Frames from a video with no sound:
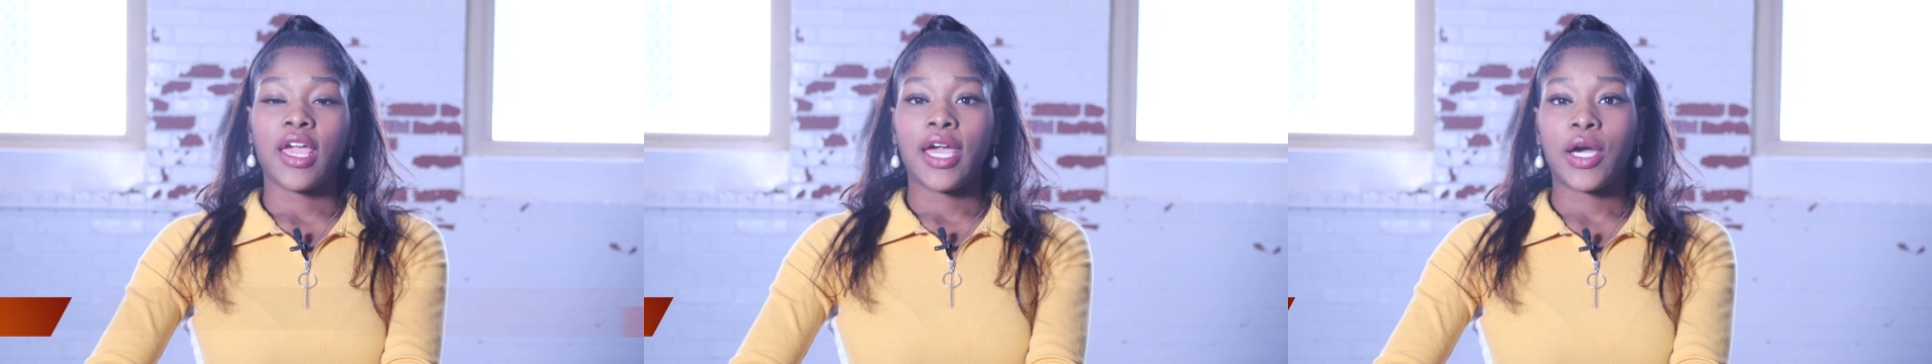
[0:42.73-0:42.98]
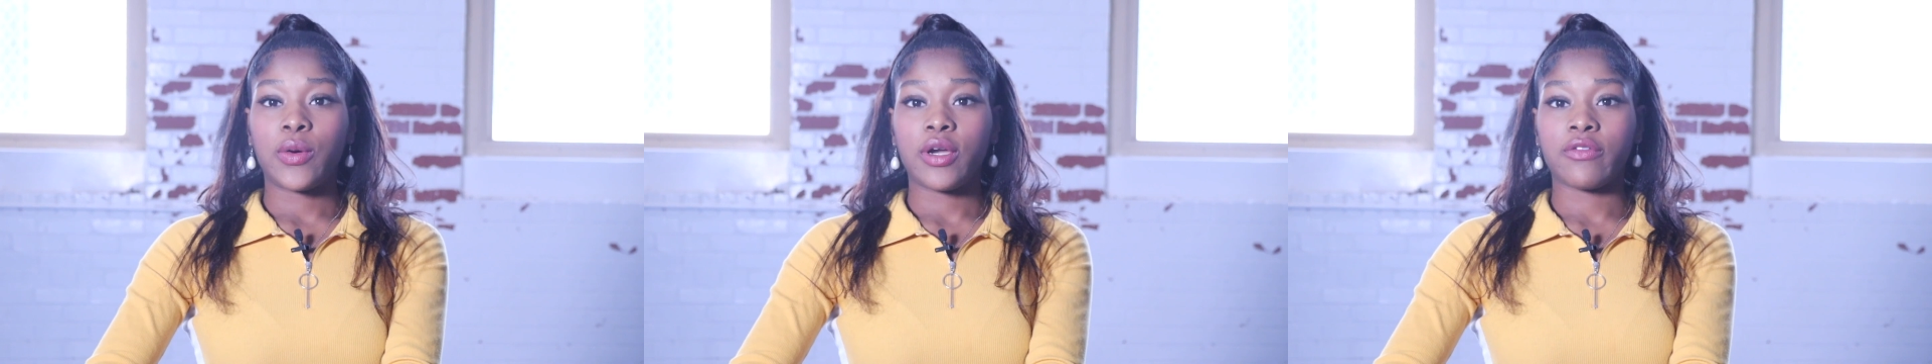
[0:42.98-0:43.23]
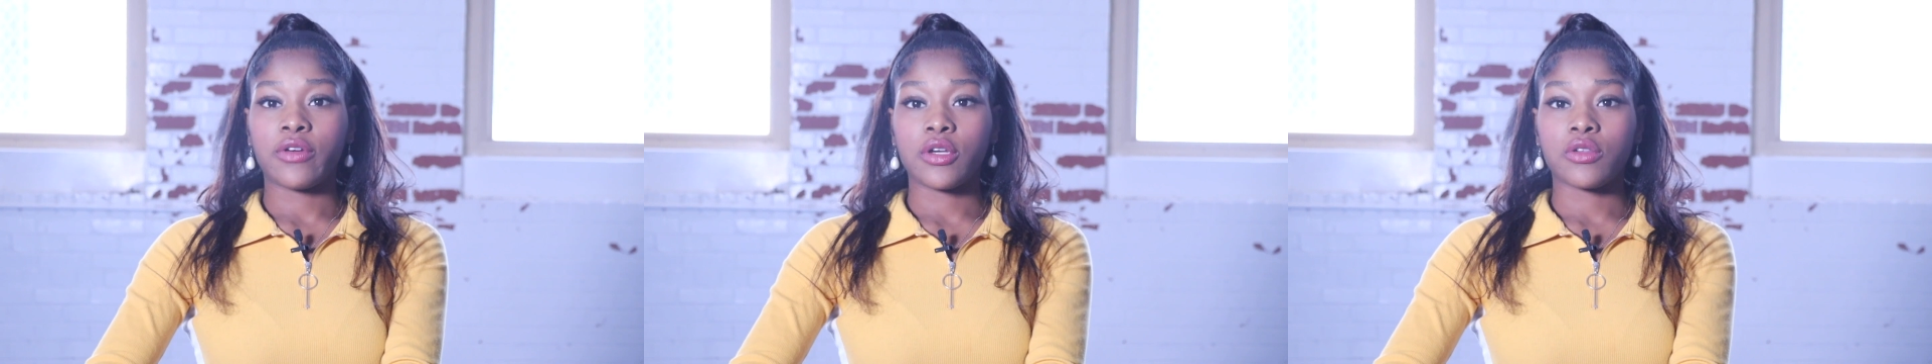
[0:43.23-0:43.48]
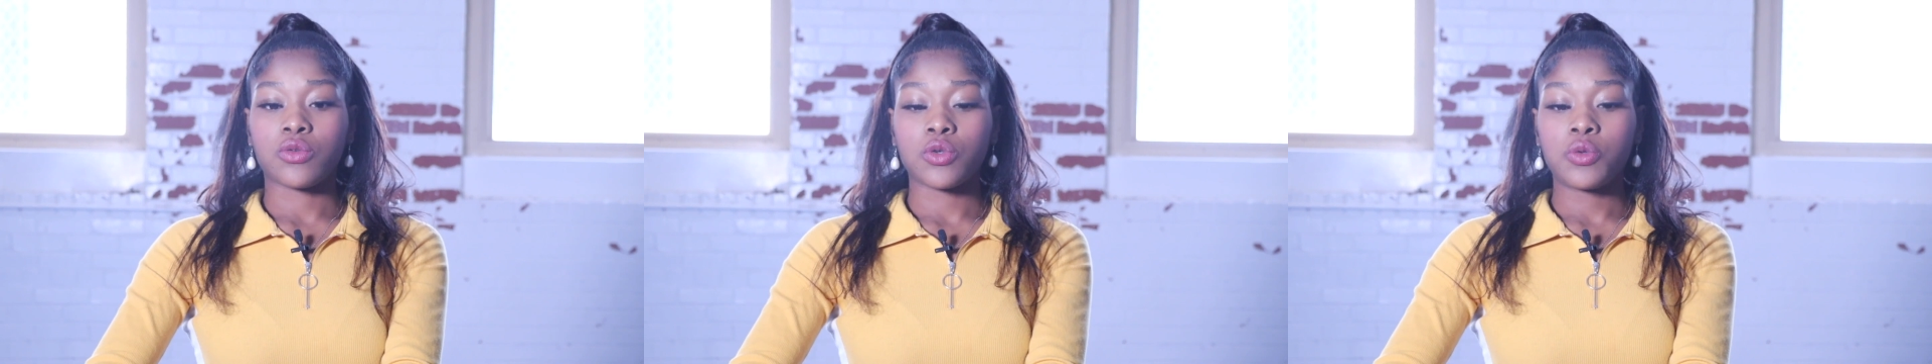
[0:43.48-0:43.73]
However,
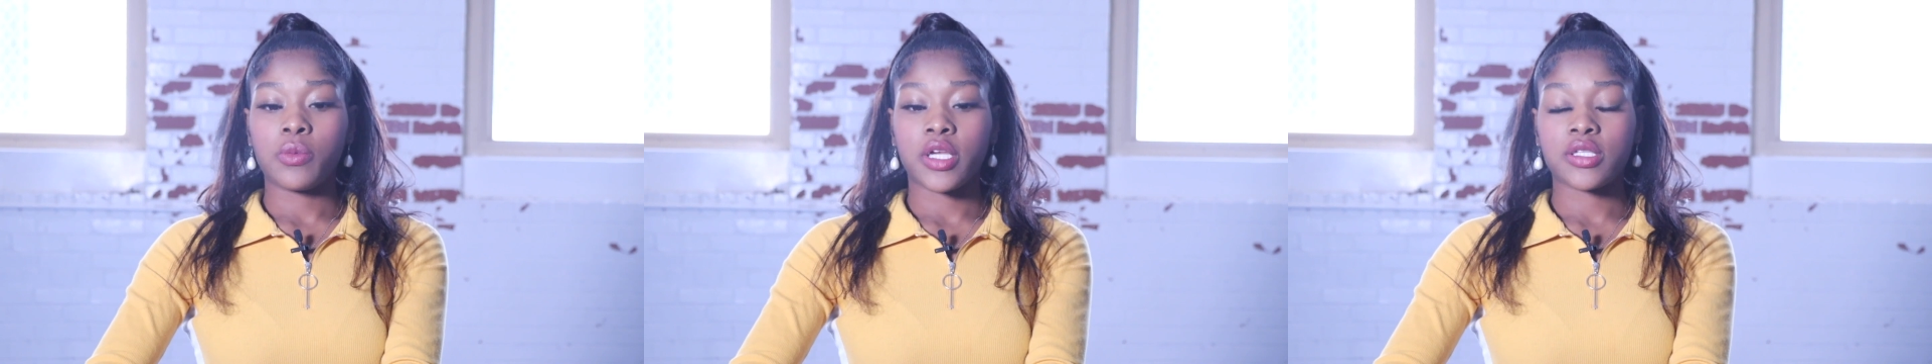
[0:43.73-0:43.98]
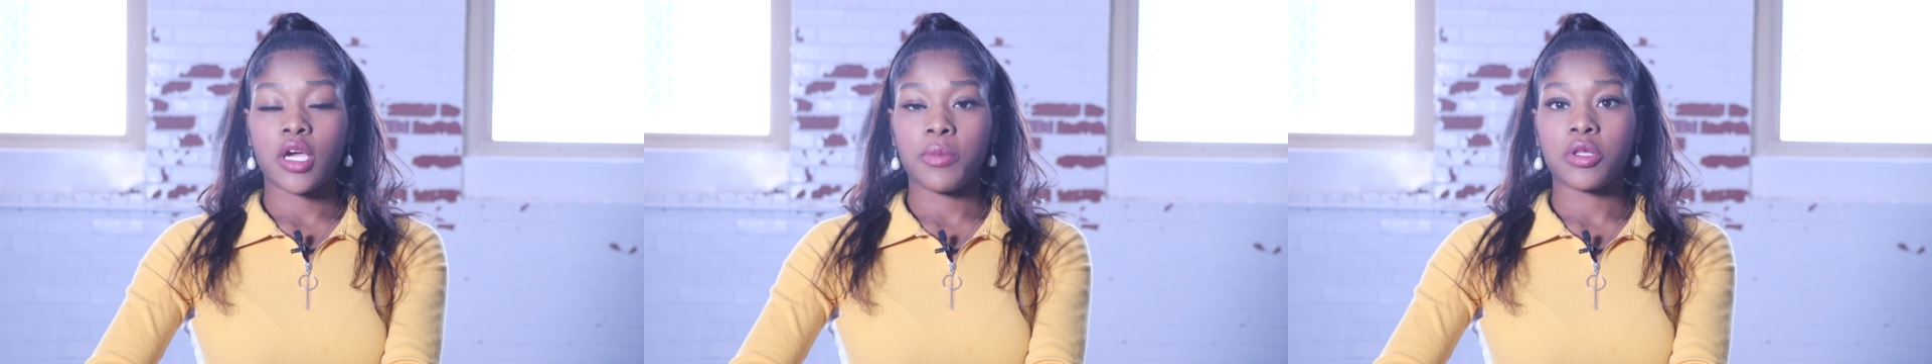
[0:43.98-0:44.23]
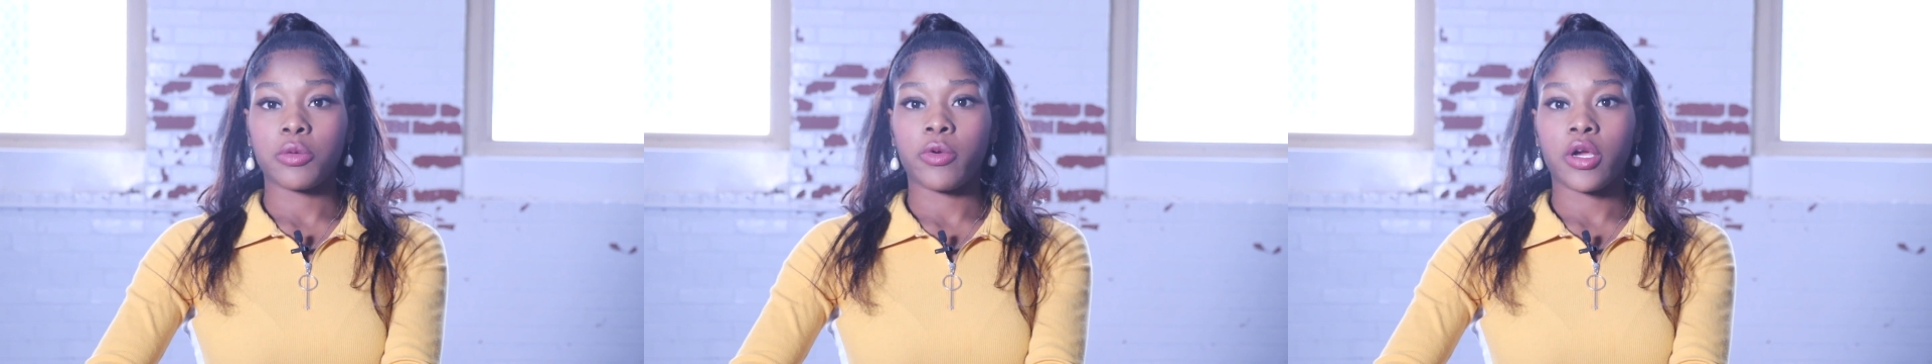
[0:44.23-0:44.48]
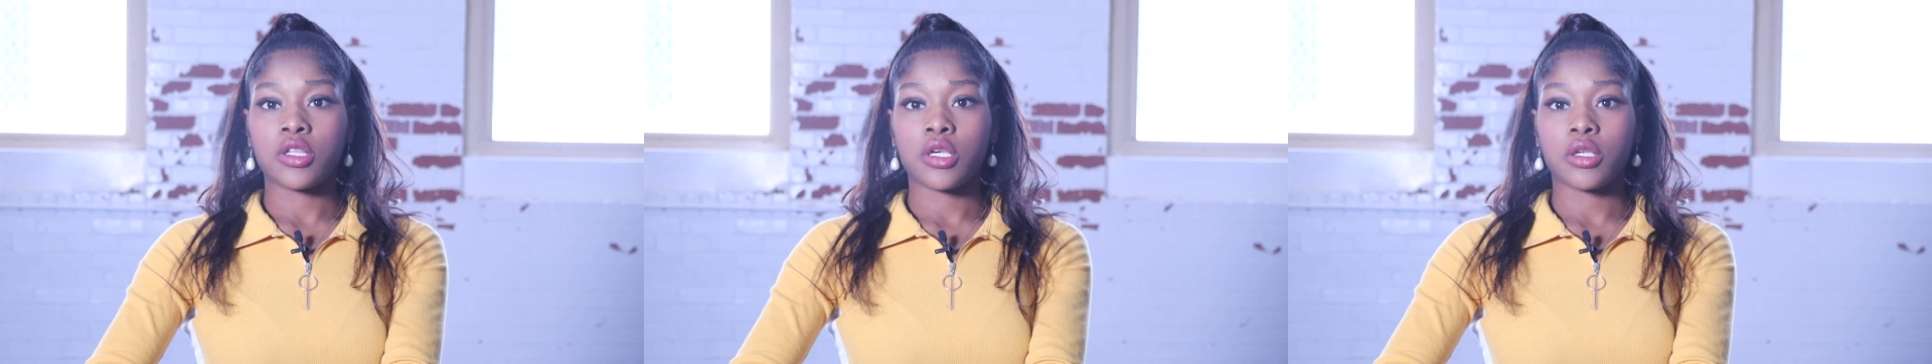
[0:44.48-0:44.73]
through my time in the
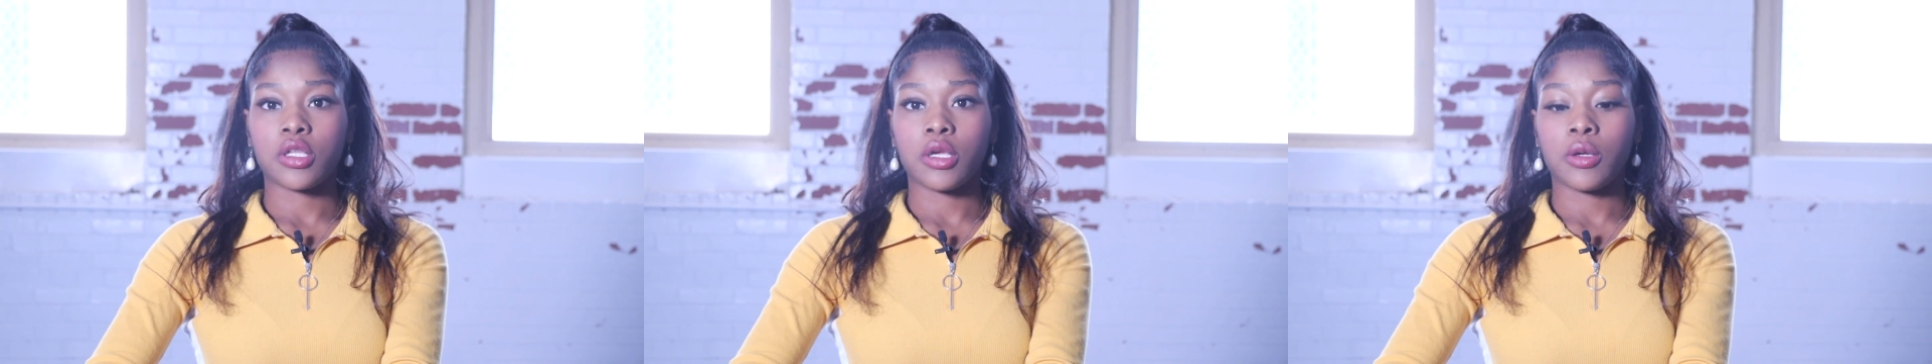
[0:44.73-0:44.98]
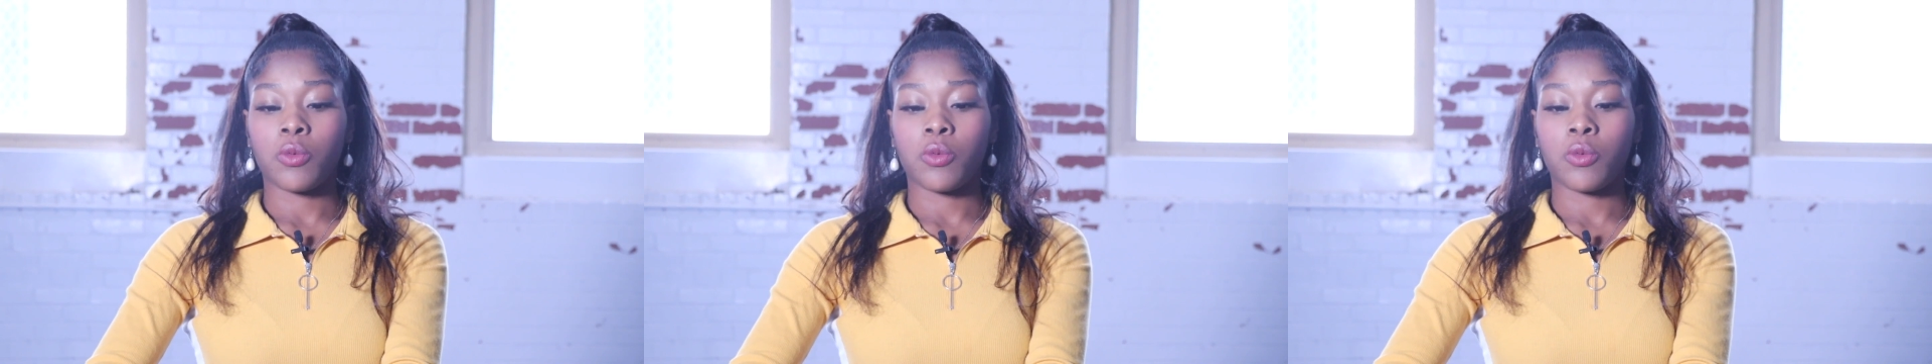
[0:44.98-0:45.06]
project,